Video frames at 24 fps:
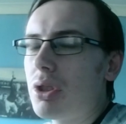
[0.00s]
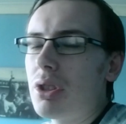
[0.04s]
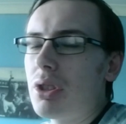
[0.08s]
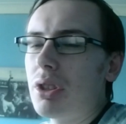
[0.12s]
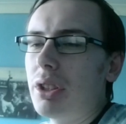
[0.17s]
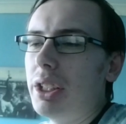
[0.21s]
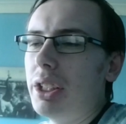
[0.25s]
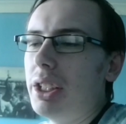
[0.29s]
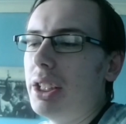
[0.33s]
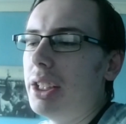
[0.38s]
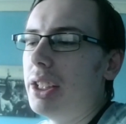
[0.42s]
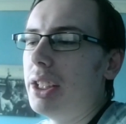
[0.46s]

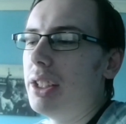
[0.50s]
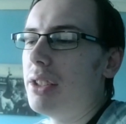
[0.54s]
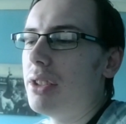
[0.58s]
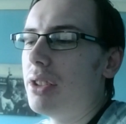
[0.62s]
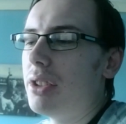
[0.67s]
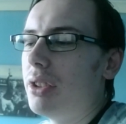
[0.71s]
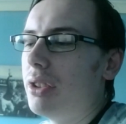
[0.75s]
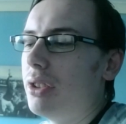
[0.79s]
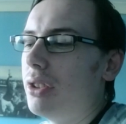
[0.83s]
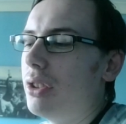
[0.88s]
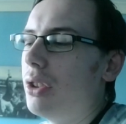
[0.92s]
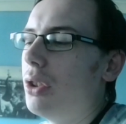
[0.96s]
the
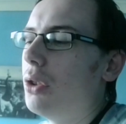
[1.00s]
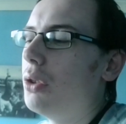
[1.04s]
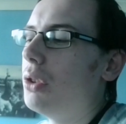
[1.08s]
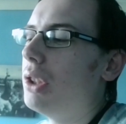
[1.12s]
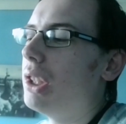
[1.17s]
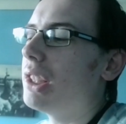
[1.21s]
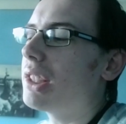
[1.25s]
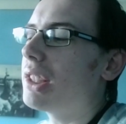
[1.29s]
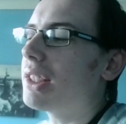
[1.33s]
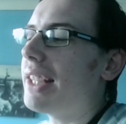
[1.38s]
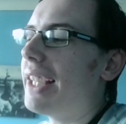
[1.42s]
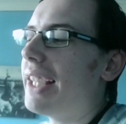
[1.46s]
New
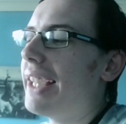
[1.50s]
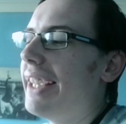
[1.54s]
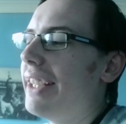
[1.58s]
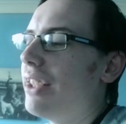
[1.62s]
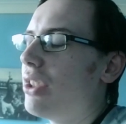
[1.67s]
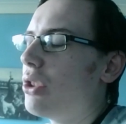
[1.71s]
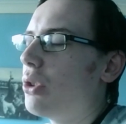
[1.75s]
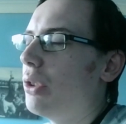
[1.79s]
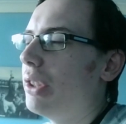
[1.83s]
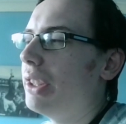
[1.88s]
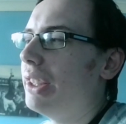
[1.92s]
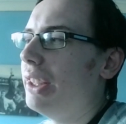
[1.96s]
Year's Day
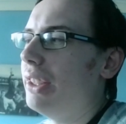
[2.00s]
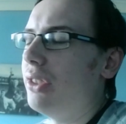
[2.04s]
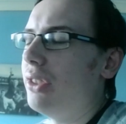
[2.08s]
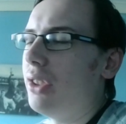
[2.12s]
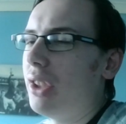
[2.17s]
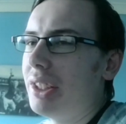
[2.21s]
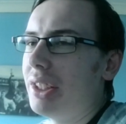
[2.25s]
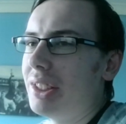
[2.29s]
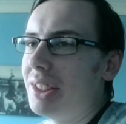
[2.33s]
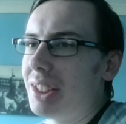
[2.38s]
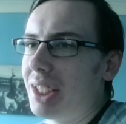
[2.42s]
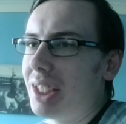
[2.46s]

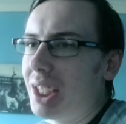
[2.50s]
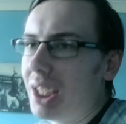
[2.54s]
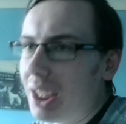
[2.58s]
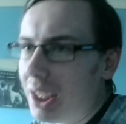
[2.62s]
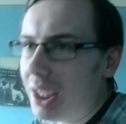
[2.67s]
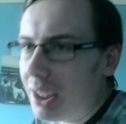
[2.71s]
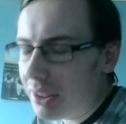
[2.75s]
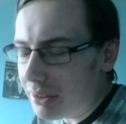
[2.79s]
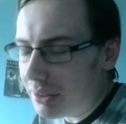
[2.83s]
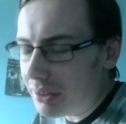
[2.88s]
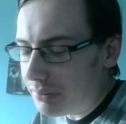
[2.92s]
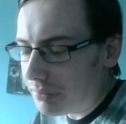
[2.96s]

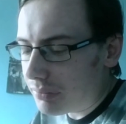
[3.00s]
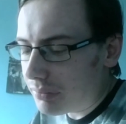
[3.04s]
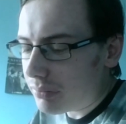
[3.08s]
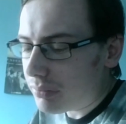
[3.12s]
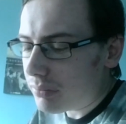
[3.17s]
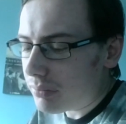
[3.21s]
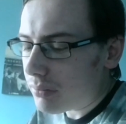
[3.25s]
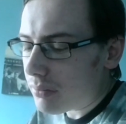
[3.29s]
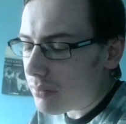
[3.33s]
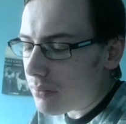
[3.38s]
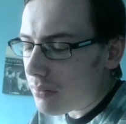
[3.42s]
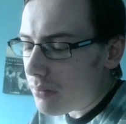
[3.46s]
2019
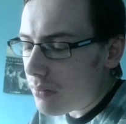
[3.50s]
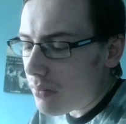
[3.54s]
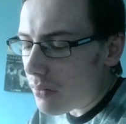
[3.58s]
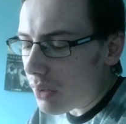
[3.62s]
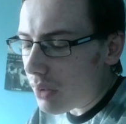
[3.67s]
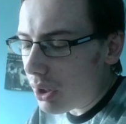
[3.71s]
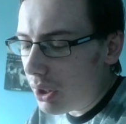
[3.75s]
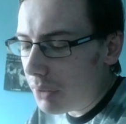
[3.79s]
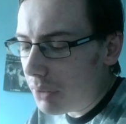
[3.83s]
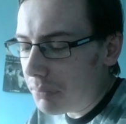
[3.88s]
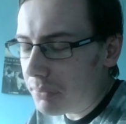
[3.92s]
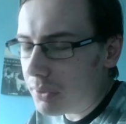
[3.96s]

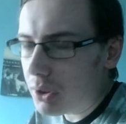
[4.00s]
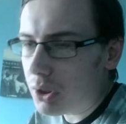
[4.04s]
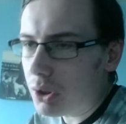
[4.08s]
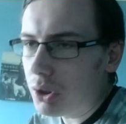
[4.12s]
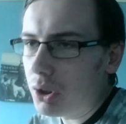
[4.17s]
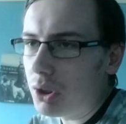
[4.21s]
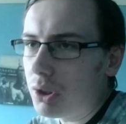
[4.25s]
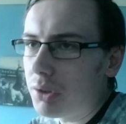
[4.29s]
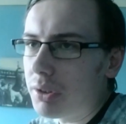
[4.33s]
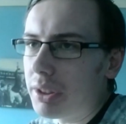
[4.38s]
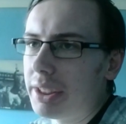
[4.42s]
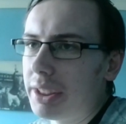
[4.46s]

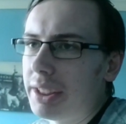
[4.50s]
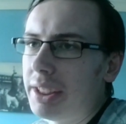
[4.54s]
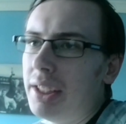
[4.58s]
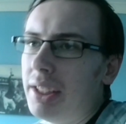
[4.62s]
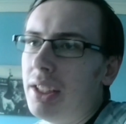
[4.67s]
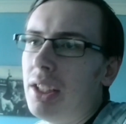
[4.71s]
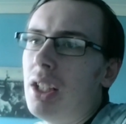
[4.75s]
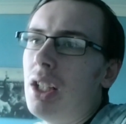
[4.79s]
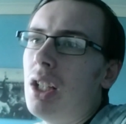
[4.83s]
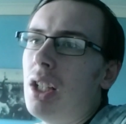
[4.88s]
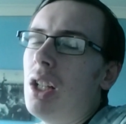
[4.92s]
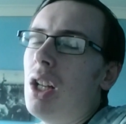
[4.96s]
story
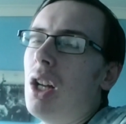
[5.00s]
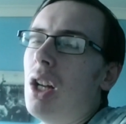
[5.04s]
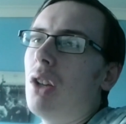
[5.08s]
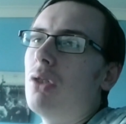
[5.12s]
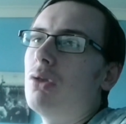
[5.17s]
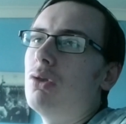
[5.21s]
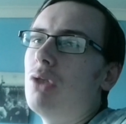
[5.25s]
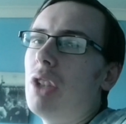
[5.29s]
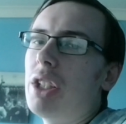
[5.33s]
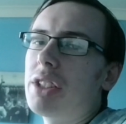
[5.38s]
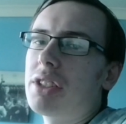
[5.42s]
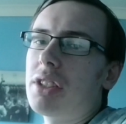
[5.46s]

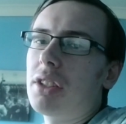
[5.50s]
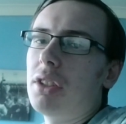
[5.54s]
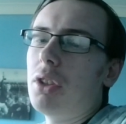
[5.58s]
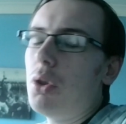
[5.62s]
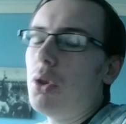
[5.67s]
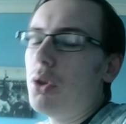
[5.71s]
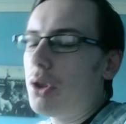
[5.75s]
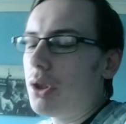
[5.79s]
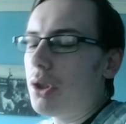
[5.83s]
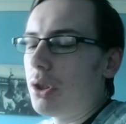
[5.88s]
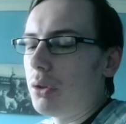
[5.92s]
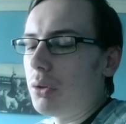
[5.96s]

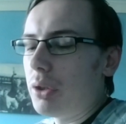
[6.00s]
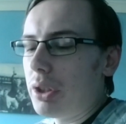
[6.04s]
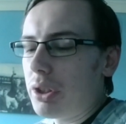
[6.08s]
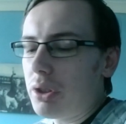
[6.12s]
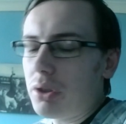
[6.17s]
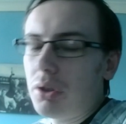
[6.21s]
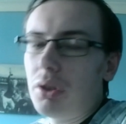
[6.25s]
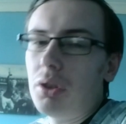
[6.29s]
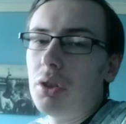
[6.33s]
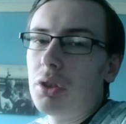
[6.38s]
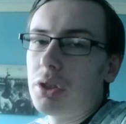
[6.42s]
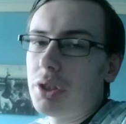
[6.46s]
Resolution, which
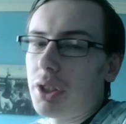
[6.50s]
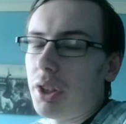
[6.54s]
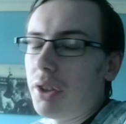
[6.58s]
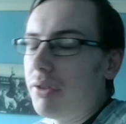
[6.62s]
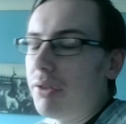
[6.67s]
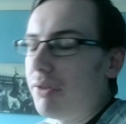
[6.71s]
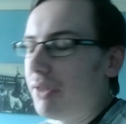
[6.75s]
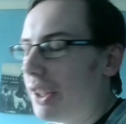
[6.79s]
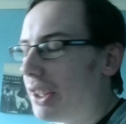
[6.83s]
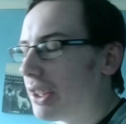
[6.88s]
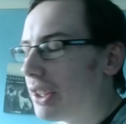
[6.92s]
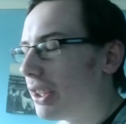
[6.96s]
also
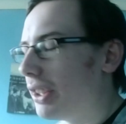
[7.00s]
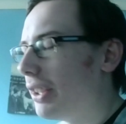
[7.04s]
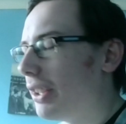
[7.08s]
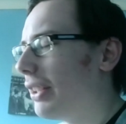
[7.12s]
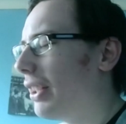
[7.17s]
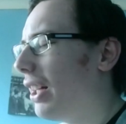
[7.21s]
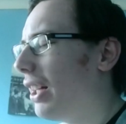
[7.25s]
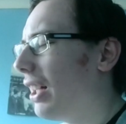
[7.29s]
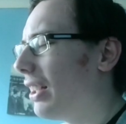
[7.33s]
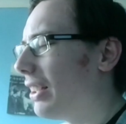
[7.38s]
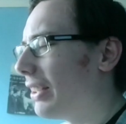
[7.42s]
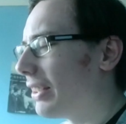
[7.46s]
featured the
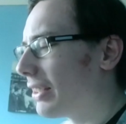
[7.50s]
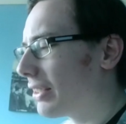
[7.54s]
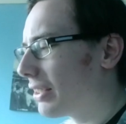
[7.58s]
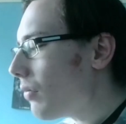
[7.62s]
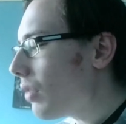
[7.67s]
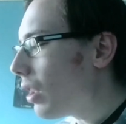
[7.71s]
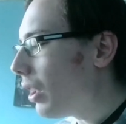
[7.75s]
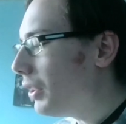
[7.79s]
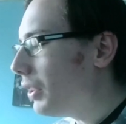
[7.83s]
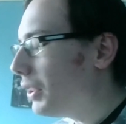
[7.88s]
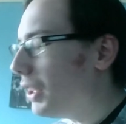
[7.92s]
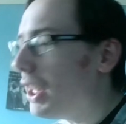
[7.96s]
Daleks.
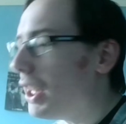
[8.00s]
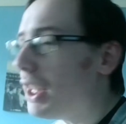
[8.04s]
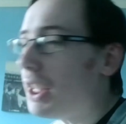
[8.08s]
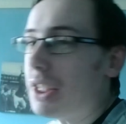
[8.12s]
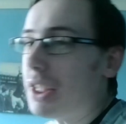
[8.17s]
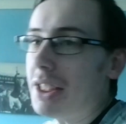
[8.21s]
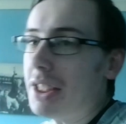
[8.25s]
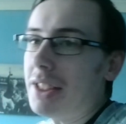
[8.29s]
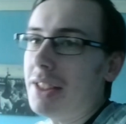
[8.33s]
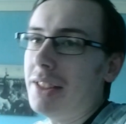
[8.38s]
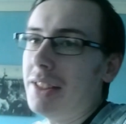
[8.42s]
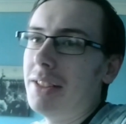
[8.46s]

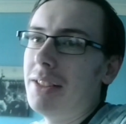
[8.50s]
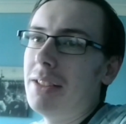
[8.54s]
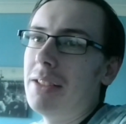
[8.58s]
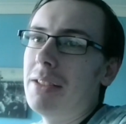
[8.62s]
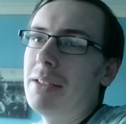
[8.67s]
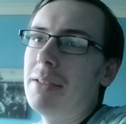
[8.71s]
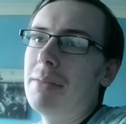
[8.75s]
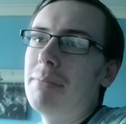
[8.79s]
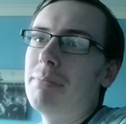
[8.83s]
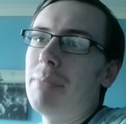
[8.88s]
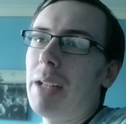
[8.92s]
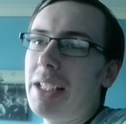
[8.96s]
This
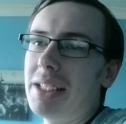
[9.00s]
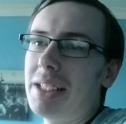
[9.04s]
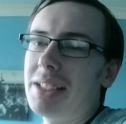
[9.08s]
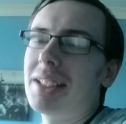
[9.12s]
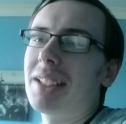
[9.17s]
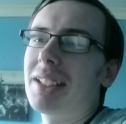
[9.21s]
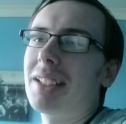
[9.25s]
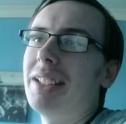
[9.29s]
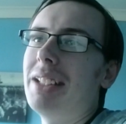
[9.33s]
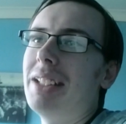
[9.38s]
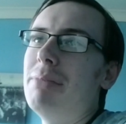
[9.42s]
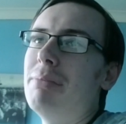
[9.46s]

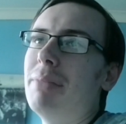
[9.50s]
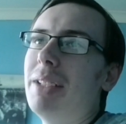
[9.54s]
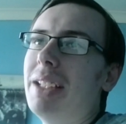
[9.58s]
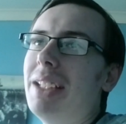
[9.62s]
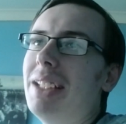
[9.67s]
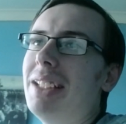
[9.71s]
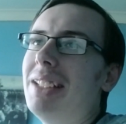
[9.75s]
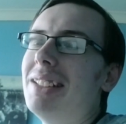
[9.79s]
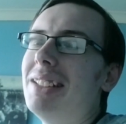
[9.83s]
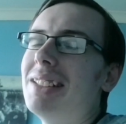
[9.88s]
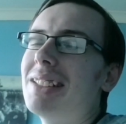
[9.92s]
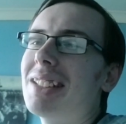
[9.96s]
basically
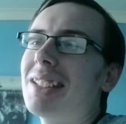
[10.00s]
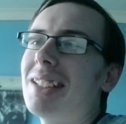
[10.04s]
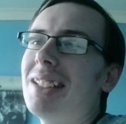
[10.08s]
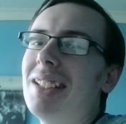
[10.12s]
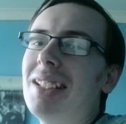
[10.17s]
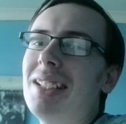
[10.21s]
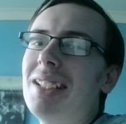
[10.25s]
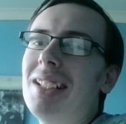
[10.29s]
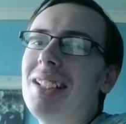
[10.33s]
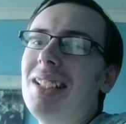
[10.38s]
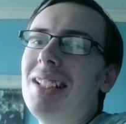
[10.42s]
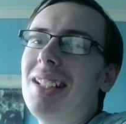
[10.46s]
means
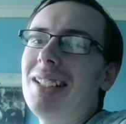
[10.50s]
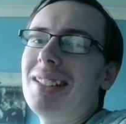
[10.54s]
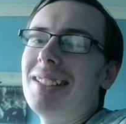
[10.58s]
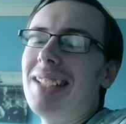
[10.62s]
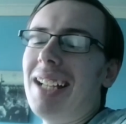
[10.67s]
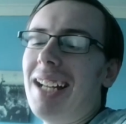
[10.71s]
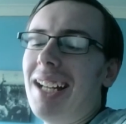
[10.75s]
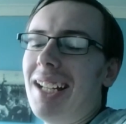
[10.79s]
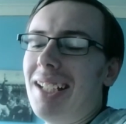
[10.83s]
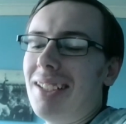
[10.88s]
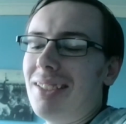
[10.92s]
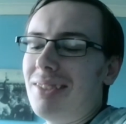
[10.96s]

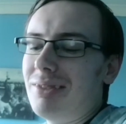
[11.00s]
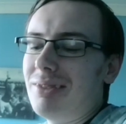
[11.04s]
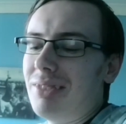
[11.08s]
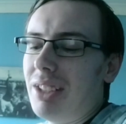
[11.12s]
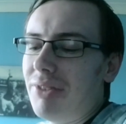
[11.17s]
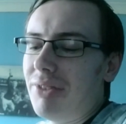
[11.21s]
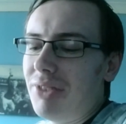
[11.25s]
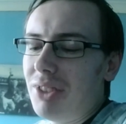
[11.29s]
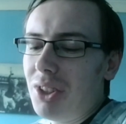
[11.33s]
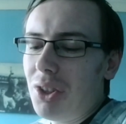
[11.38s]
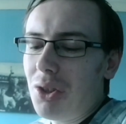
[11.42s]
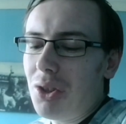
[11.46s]
that
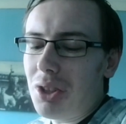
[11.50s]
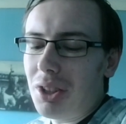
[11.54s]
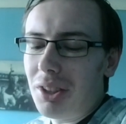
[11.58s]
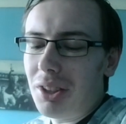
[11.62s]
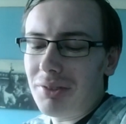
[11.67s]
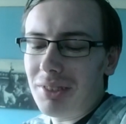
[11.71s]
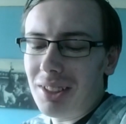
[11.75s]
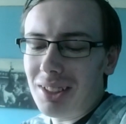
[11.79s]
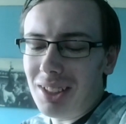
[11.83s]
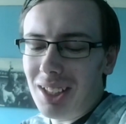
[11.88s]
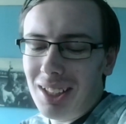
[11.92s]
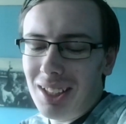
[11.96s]
Revolution of
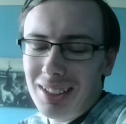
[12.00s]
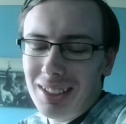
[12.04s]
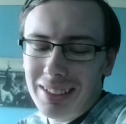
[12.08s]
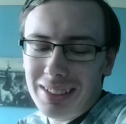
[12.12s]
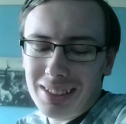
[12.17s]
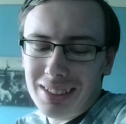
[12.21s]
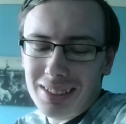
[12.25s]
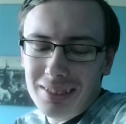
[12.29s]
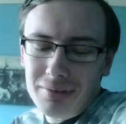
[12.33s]
the Daleks